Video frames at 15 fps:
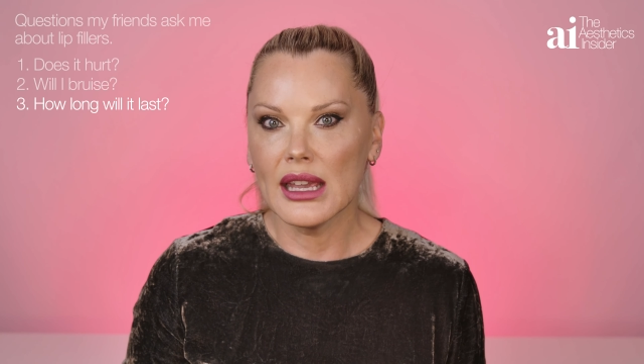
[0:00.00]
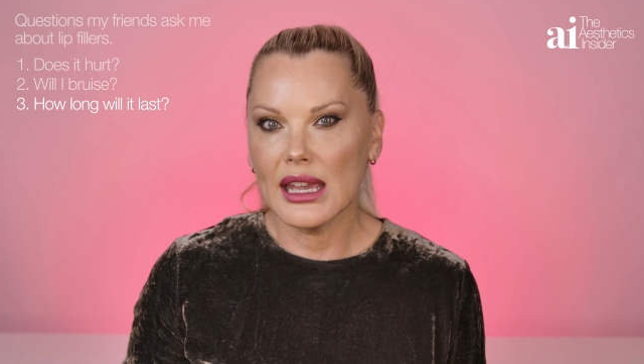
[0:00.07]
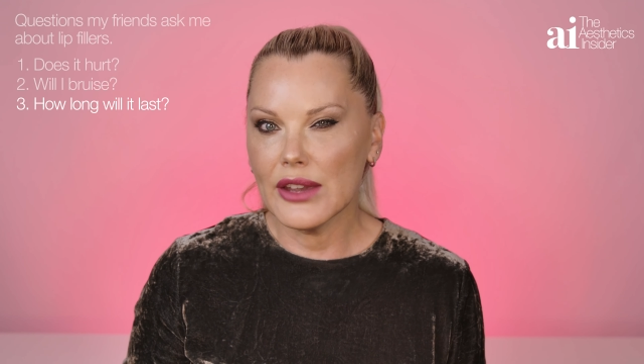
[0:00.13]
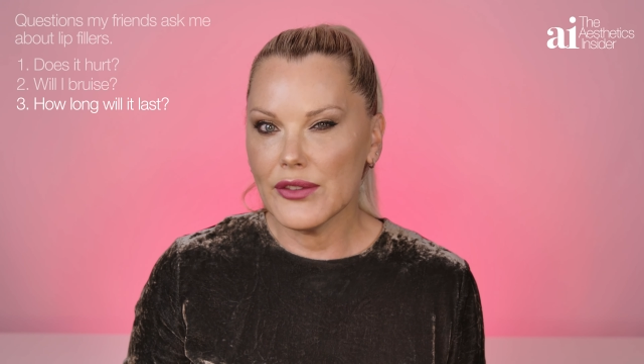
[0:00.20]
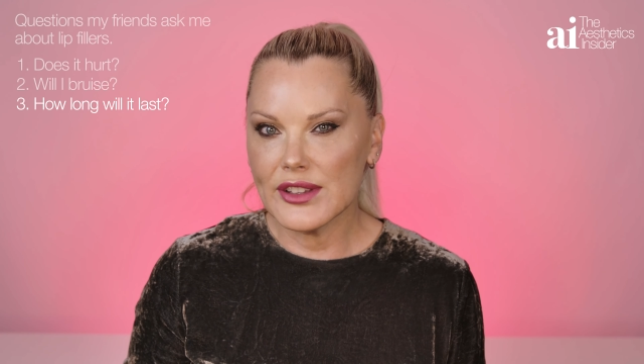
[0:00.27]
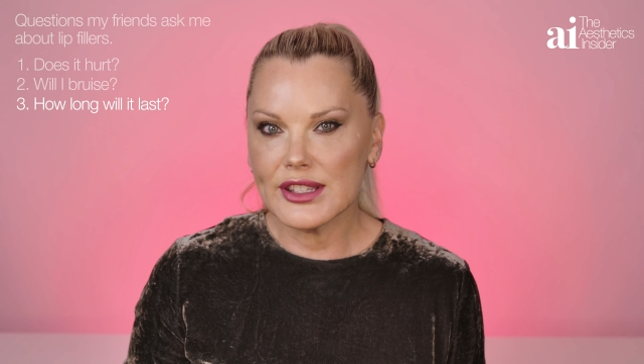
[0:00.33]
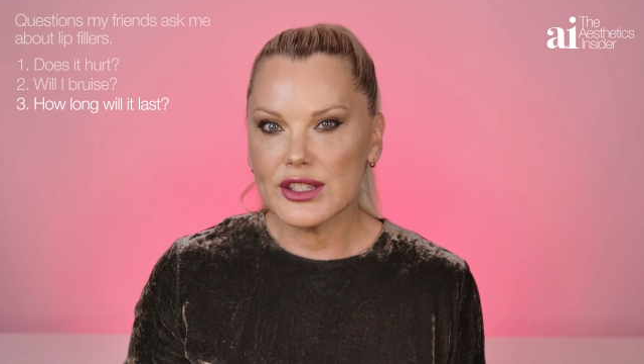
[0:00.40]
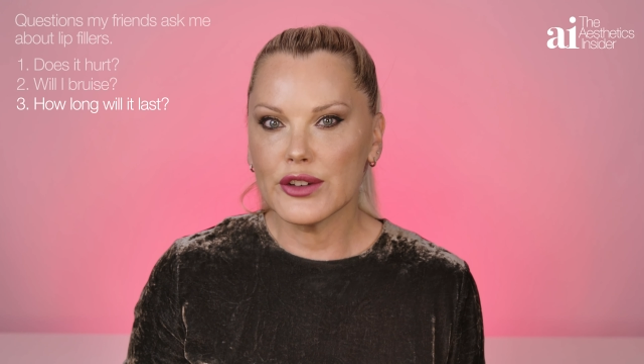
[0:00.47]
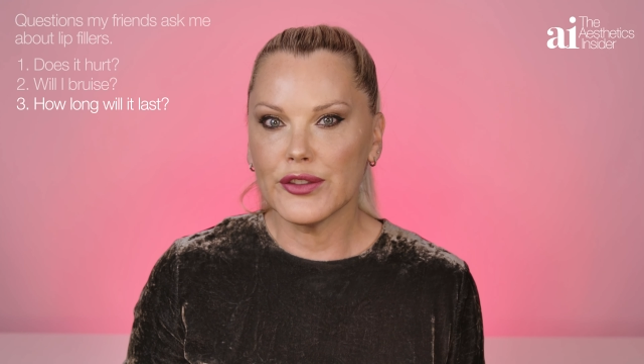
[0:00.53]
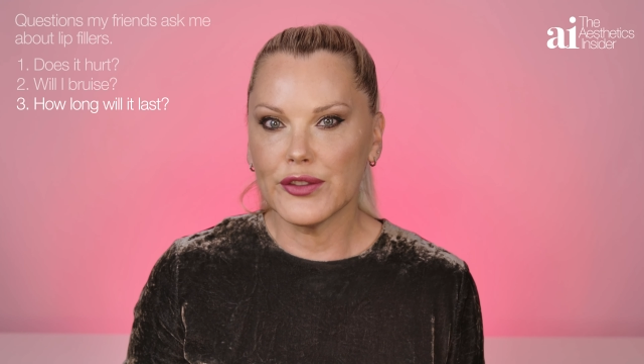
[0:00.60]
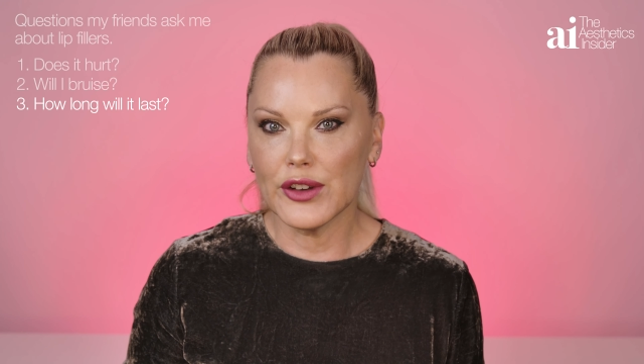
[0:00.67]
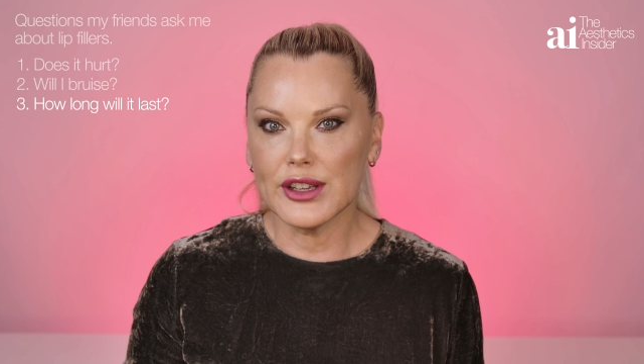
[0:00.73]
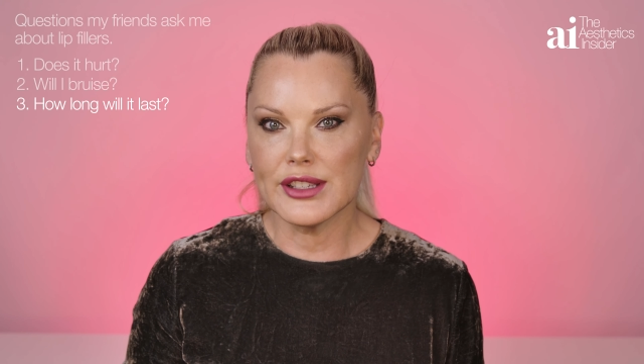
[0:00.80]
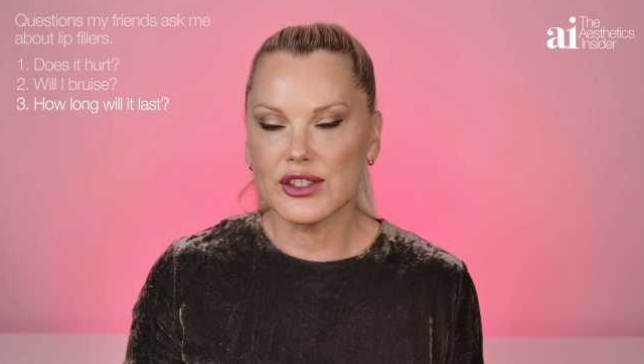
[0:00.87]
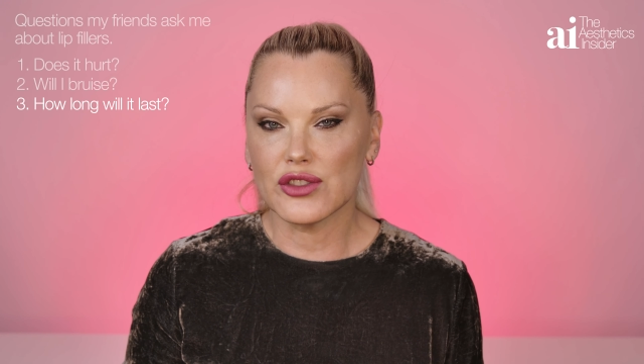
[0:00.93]
If it's your
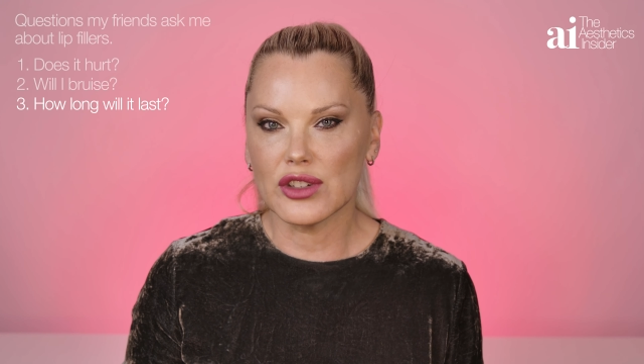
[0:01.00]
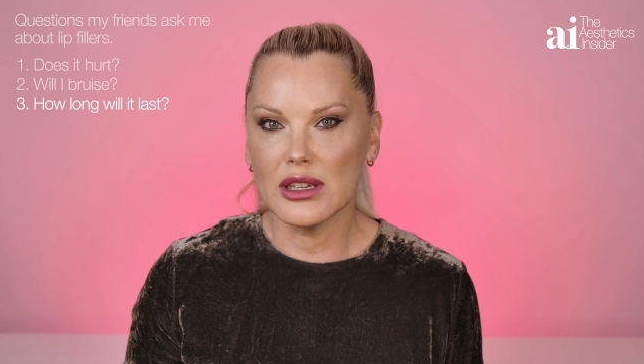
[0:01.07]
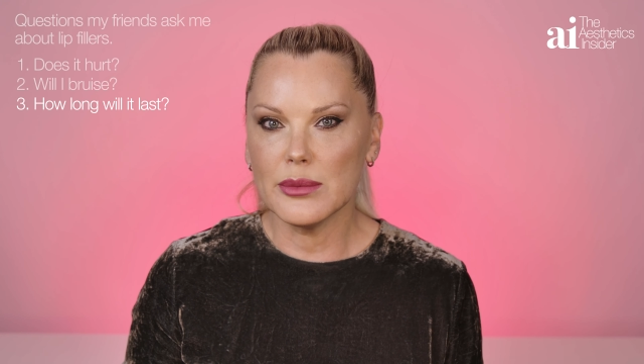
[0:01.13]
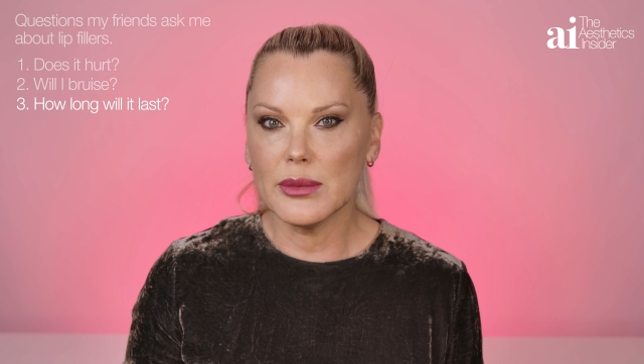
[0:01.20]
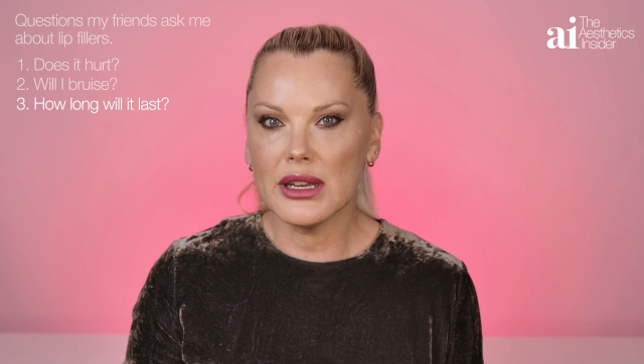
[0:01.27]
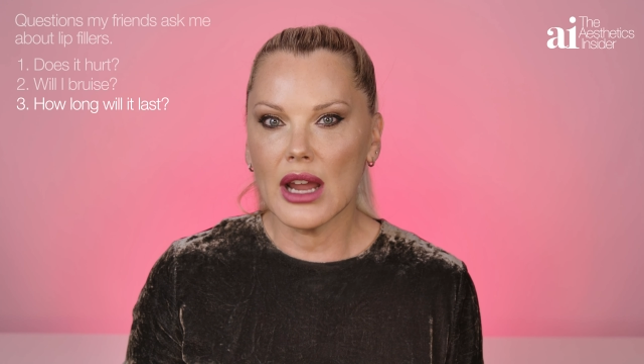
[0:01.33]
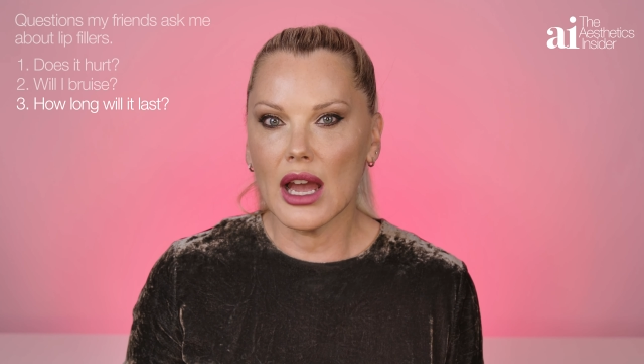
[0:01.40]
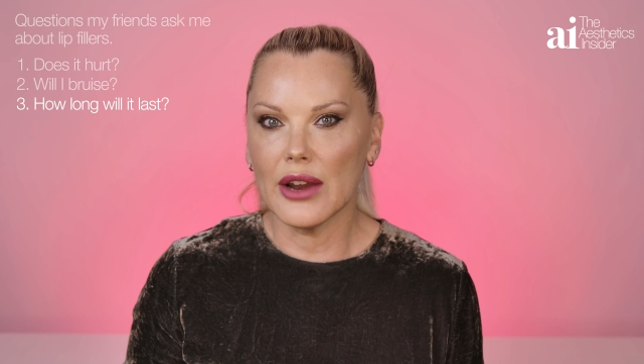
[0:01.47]
first treatment,